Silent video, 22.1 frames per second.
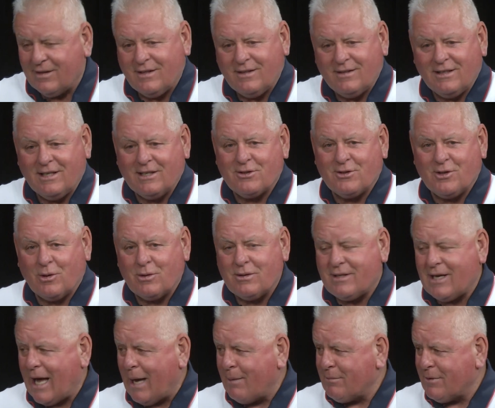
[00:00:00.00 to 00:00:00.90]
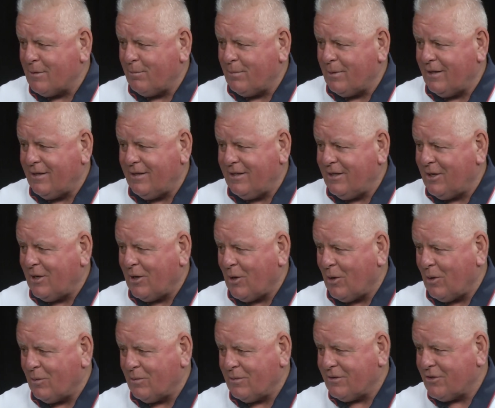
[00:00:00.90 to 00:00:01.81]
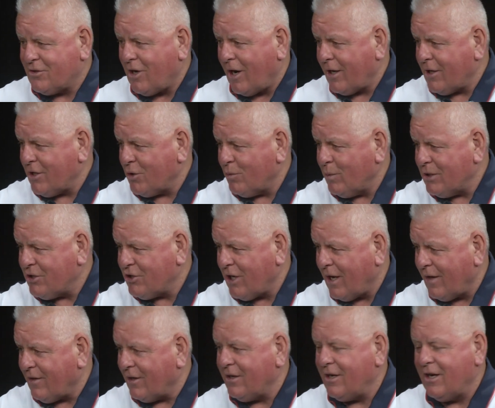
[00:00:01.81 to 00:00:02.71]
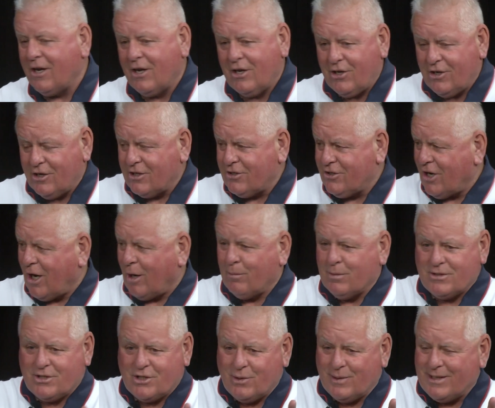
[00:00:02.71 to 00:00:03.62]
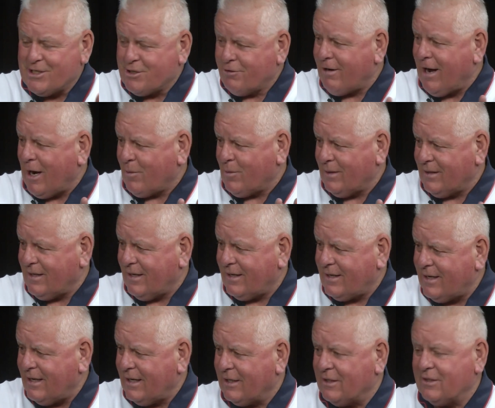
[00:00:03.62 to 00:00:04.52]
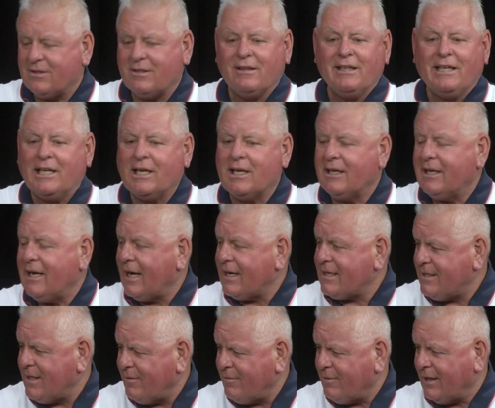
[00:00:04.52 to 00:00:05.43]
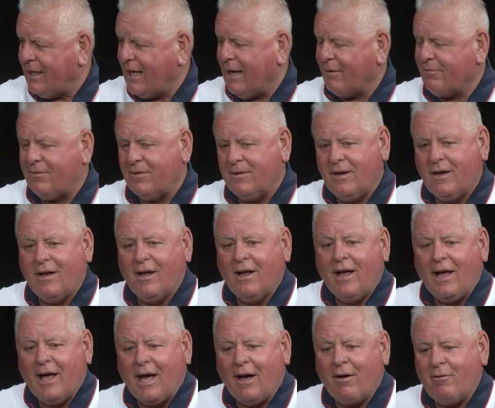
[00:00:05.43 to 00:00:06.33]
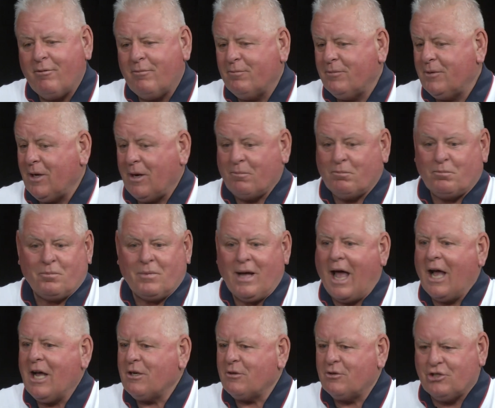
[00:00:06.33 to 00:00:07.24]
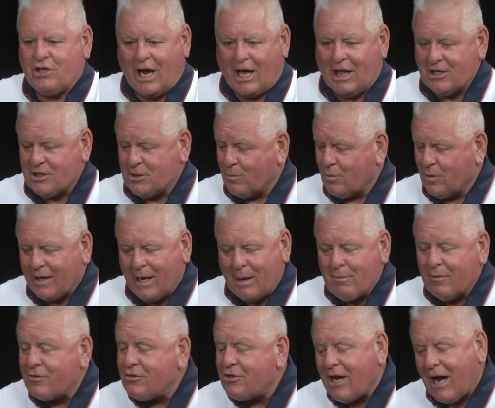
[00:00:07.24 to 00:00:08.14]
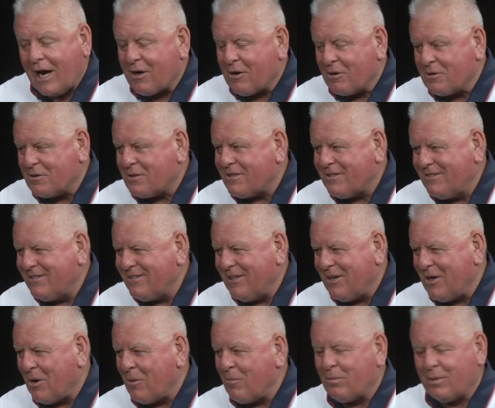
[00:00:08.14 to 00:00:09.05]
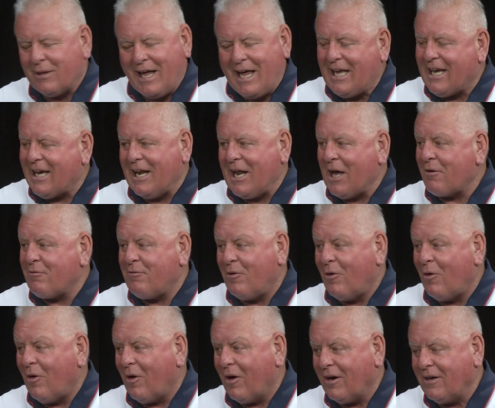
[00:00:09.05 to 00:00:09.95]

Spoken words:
There's no time to be, talking to each other. Your job is to interact with the kids, lead an activity, have challenge them with a game of checkers, play Connect Four,